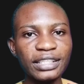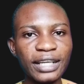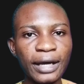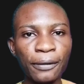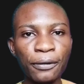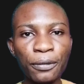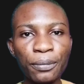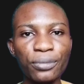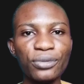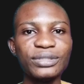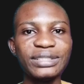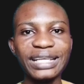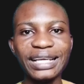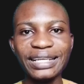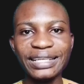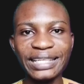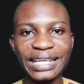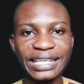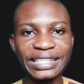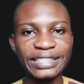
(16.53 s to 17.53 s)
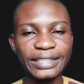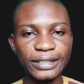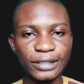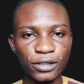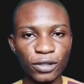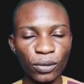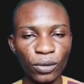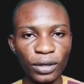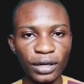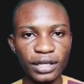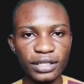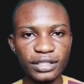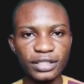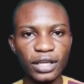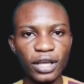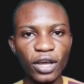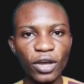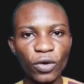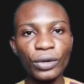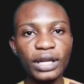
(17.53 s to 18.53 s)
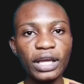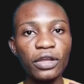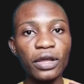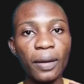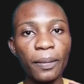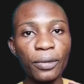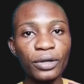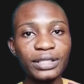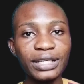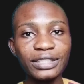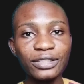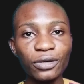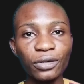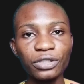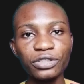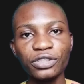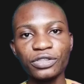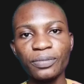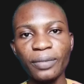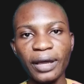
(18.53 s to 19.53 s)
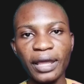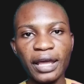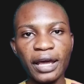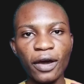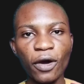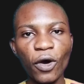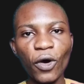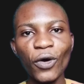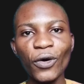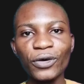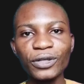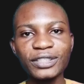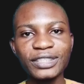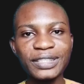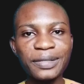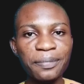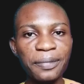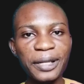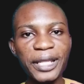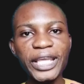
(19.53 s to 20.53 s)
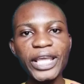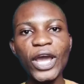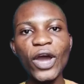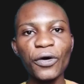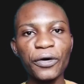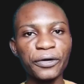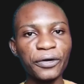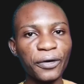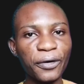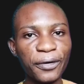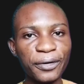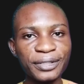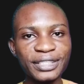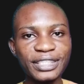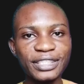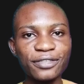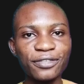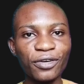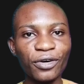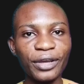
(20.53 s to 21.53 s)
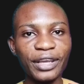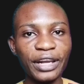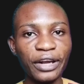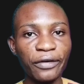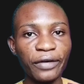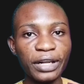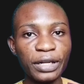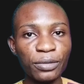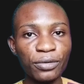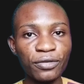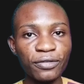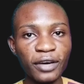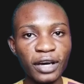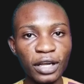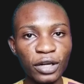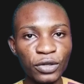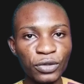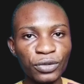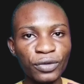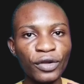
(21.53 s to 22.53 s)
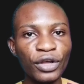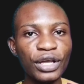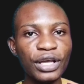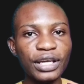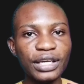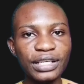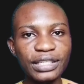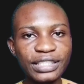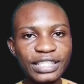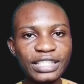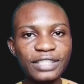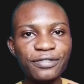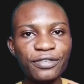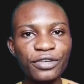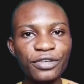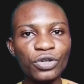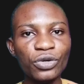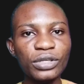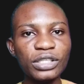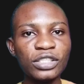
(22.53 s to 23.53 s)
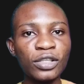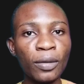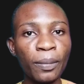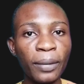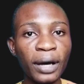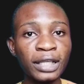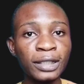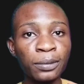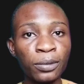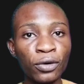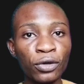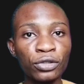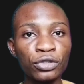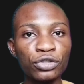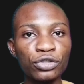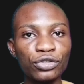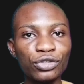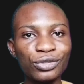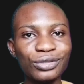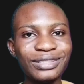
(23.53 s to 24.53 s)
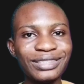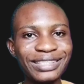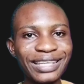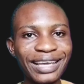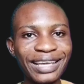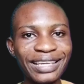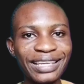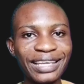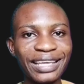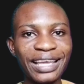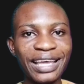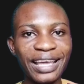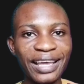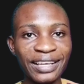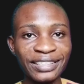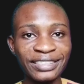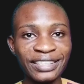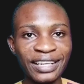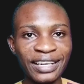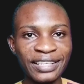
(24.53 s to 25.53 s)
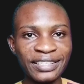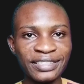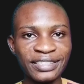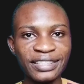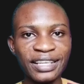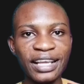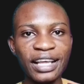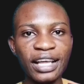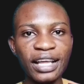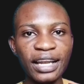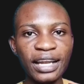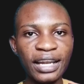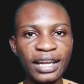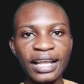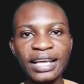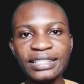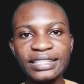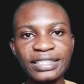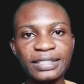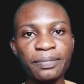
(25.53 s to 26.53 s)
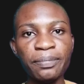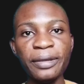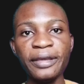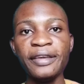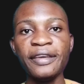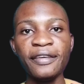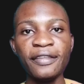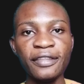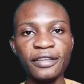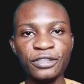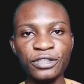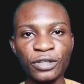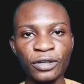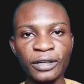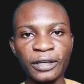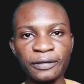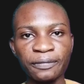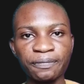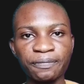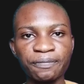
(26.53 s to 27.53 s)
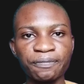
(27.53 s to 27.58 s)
that won't put a dent in your wallet. Whether you're a budget-conscious buyer or simply on funds for incredible value, this video is your passport to tech excellence. Let's begin the journey.